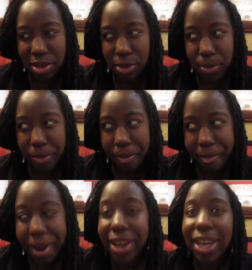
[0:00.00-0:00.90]

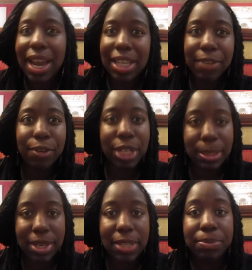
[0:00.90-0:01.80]
For, yeah, last year for
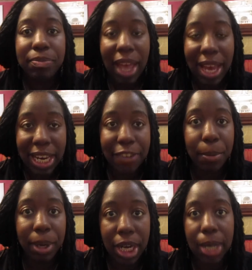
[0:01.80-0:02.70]
Christmas, I gave
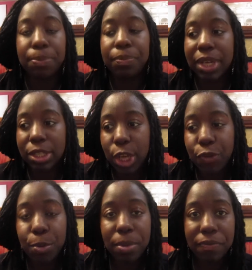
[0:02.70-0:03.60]
him a cup, and so
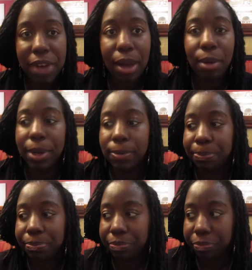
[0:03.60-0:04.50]
if you've been following